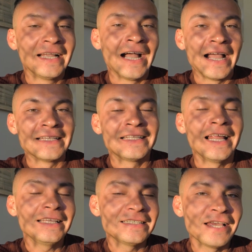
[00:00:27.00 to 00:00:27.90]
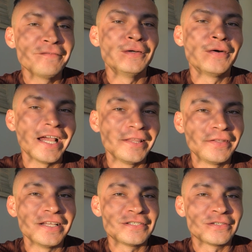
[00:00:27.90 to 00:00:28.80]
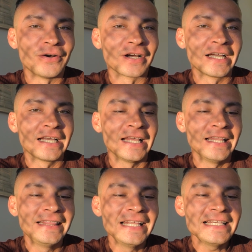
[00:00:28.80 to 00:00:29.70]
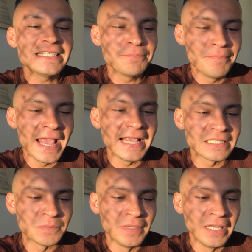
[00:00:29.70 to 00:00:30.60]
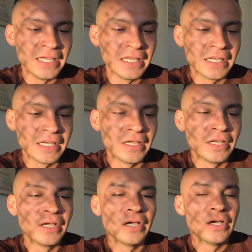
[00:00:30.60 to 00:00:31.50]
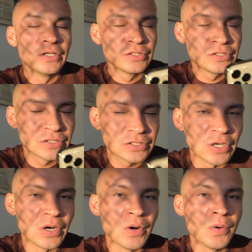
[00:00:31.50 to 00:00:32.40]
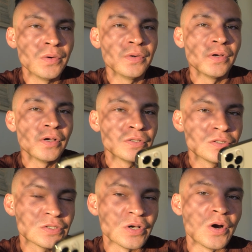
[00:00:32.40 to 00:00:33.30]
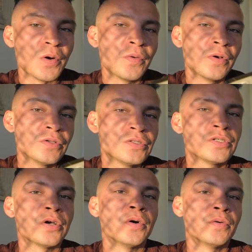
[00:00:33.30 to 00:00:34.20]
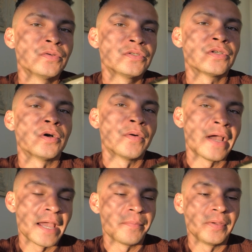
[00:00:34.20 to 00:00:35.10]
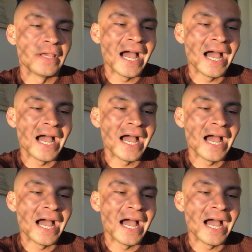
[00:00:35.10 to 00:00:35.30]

Guys, let's have a look into this stock. This makes me so, so, so, so happy.